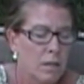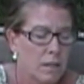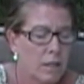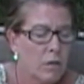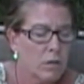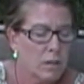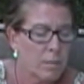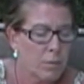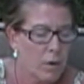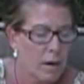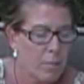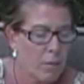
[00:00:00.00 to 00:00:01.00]
single
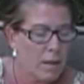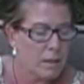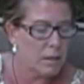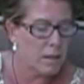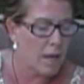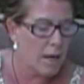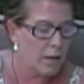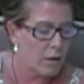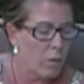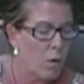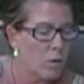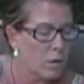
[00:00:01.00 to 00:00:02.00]
temporary breast that
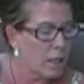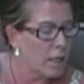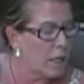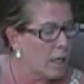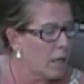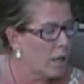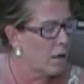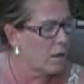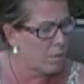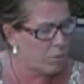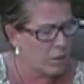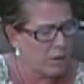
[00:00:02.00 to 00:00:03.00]
you only need
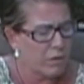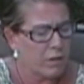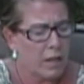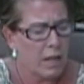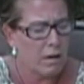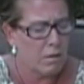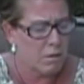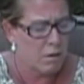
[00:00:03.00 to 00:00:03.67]
briefly